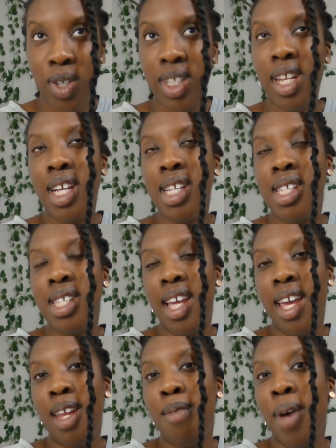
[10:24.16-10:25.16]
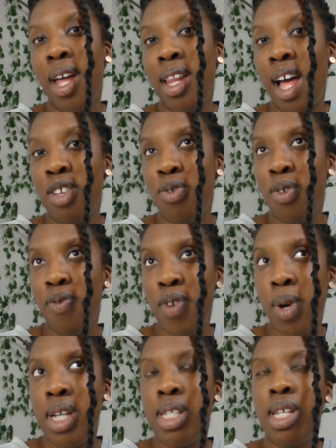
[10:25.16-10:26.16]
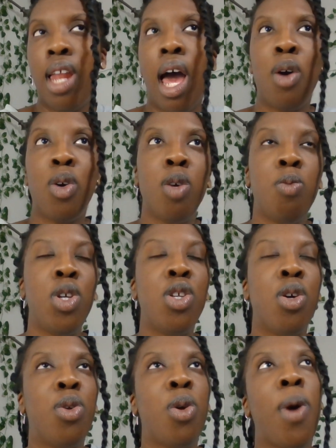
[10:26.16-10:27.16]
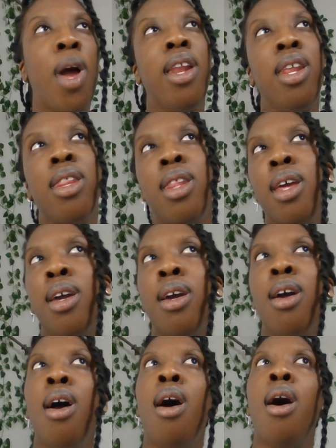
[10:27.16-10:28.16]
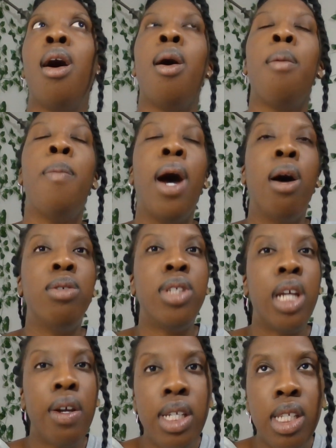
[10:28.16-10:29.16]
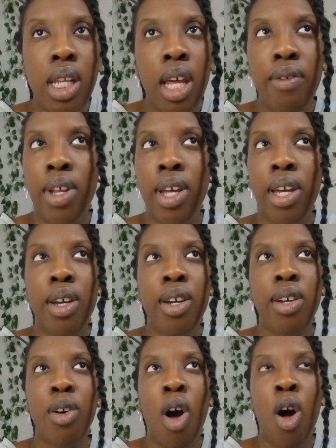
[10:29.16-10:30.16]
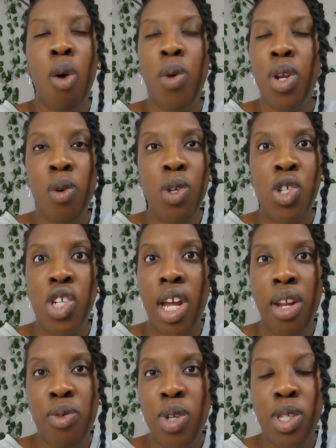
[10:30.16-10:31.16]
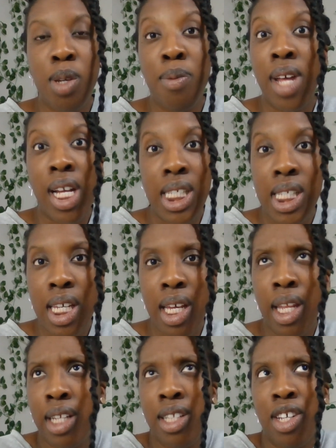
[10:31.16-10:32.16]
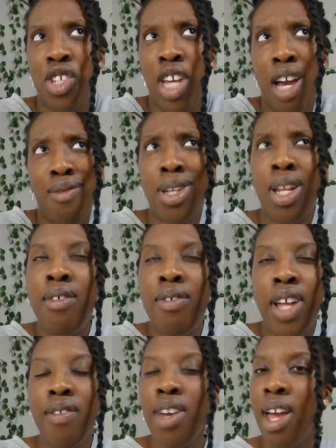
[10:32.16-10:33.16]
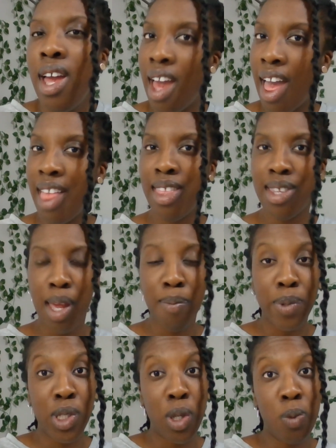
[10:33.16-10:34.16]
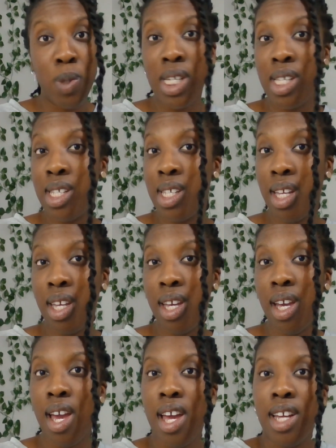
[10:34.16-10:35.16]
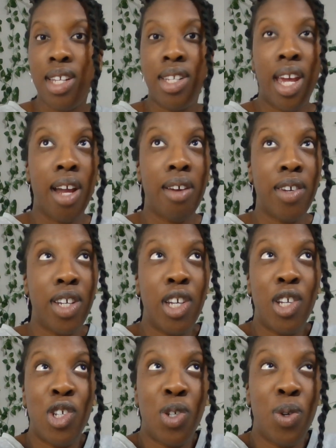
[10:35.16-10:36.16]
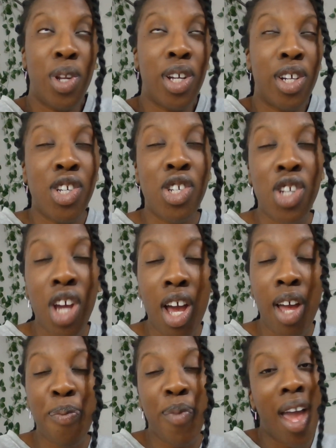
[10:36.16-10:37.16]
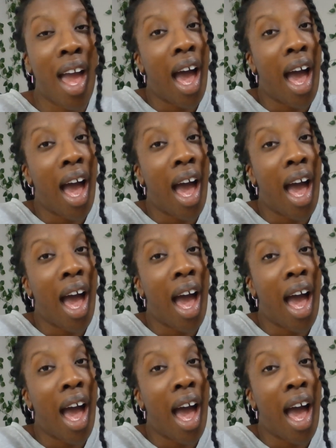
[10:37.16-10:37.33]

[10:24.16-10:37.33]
What did I say in my last review? I said, how come we don't know anything about Terry's life? Like, all we know is she had a threesome. That's it. Like, does she have a love life? And this episode, we see Terry shooting her shot.